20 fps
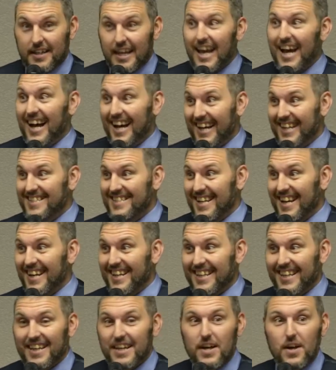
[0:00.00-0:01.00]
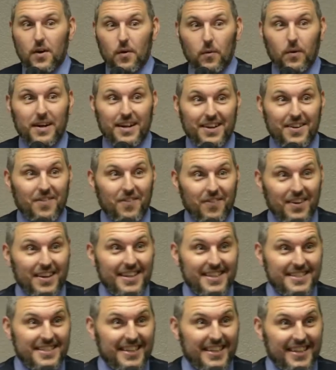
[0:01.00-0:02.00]
Yeah, exactly. What it, what
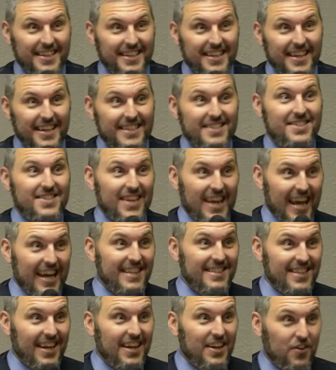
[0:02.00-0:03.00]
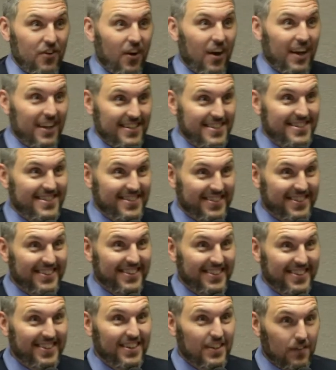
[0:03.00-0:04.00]
is it? It's the Antichrist,
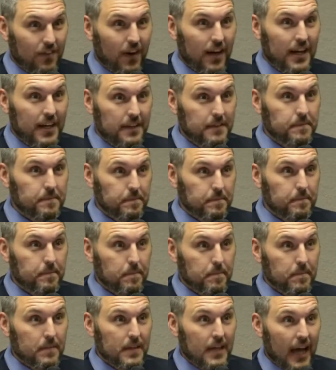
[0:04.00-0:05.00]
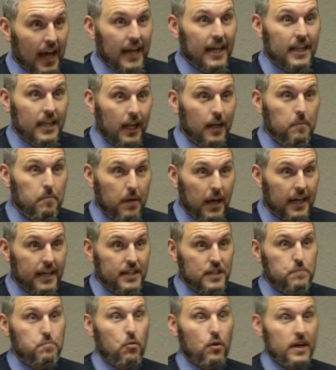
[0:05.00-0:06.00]
right? And Glenn Beck
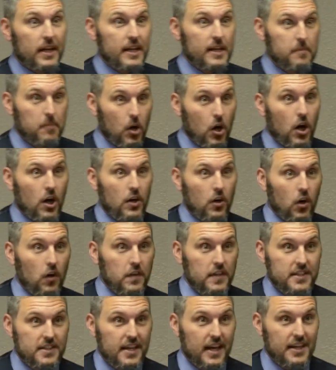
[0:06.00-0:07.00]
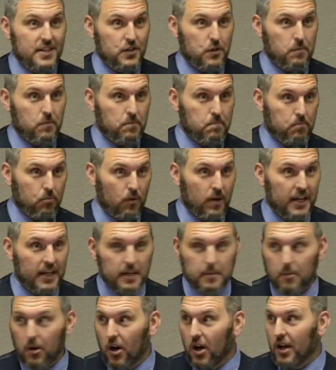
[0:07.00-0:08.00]
is bringing him on. All these guys are bringing
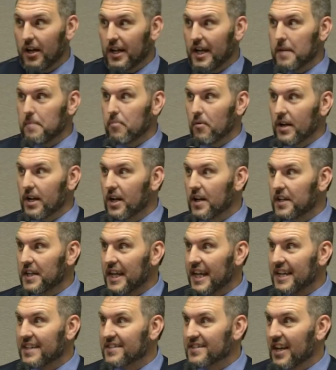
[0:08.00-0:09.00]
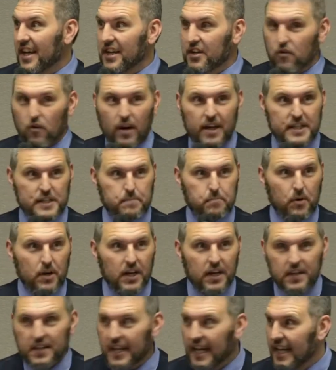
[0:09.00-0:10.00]
him on. Hey, bring on the Antichrist. Bring
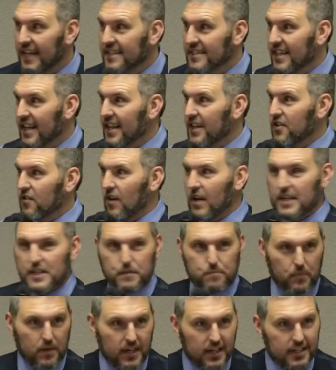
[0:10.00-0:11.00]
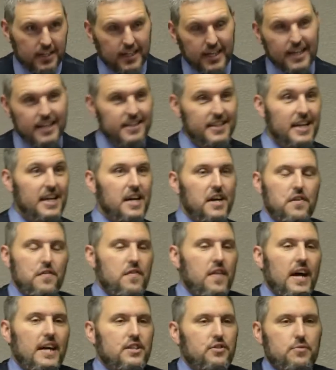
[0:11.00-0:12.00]
on the Antichrist. Bring on the end.
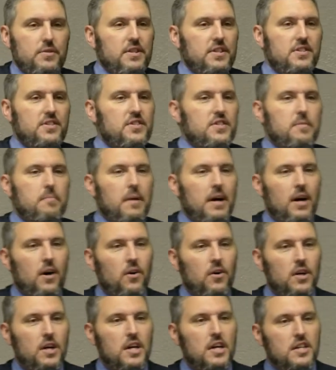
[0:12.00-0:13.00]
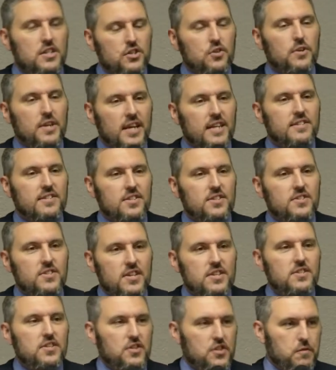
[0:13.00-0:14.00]
That's what this is about. So, yes, this
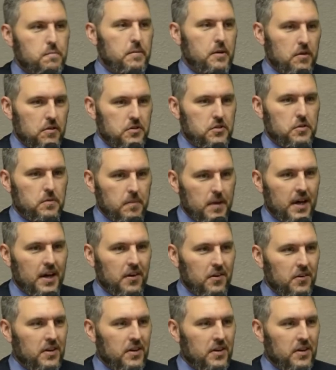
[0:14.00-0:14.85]
is a spiritual matter.